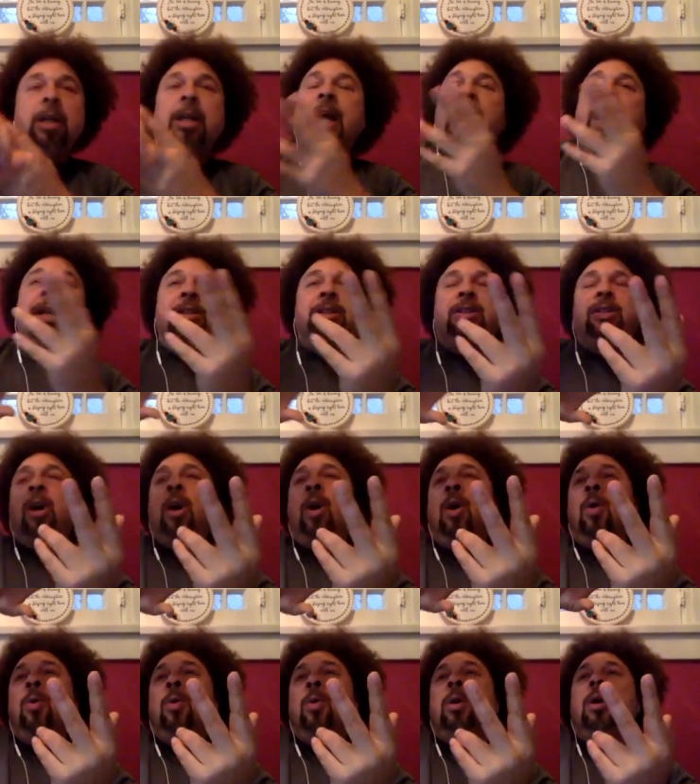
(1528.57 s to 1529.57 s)
And
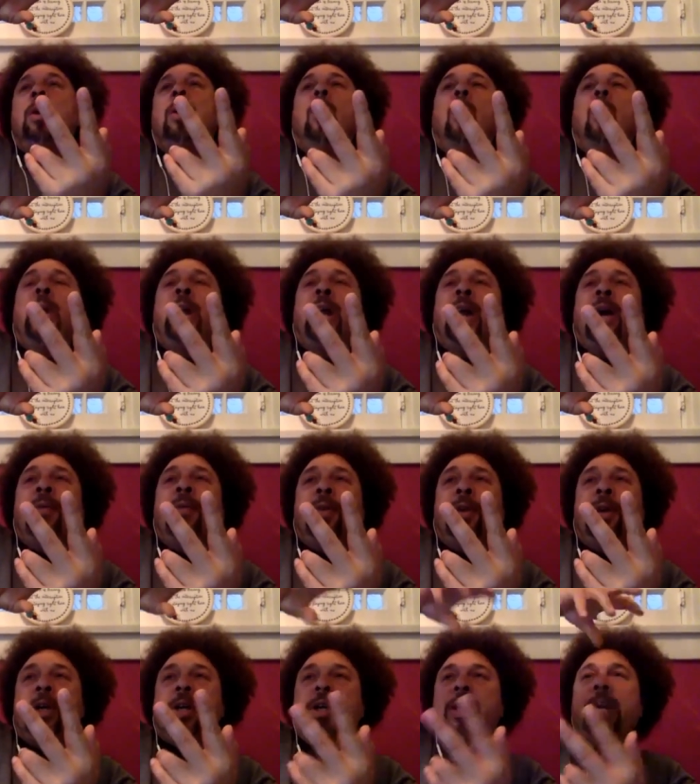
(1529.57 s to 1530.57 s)
so
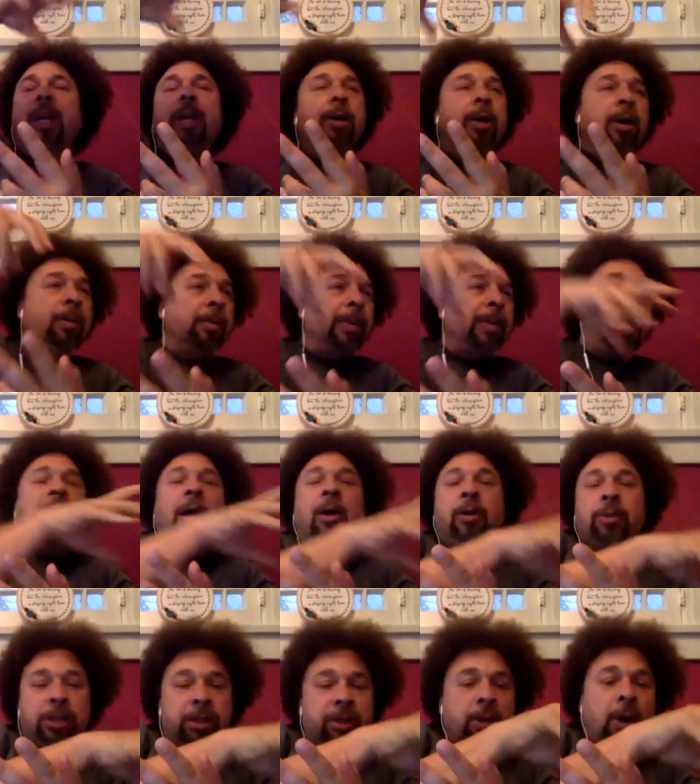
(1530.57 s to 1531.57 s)
whatever kingdom
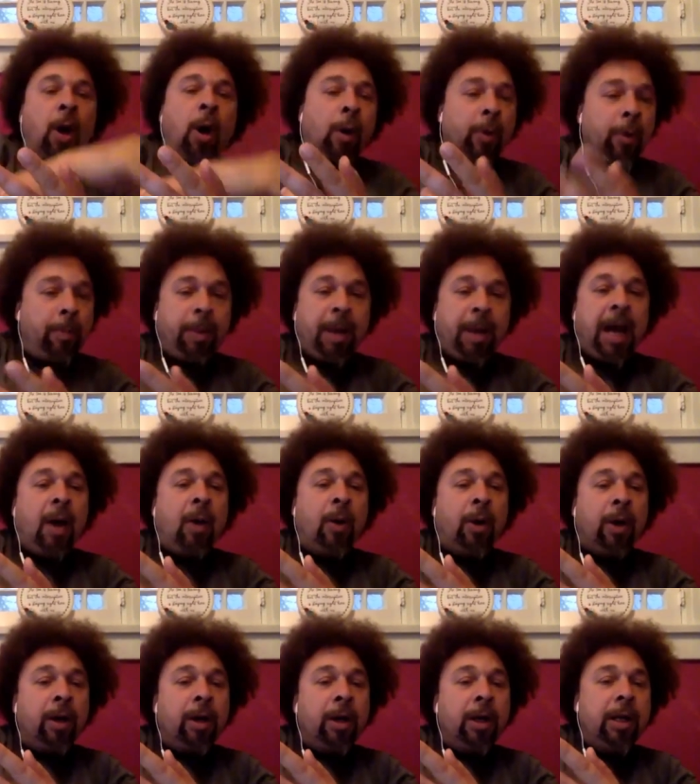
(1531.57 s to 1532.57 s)
houses all the
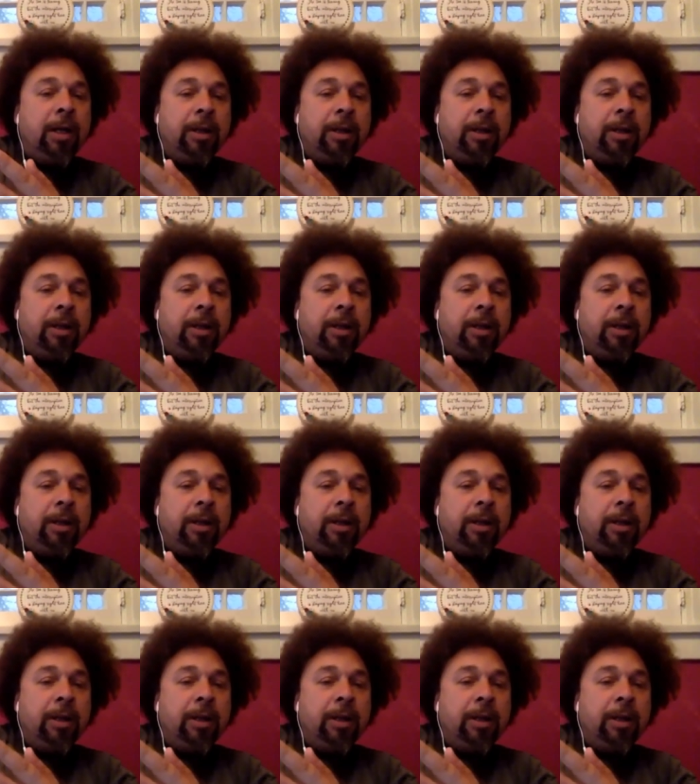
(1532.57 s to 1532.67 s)
power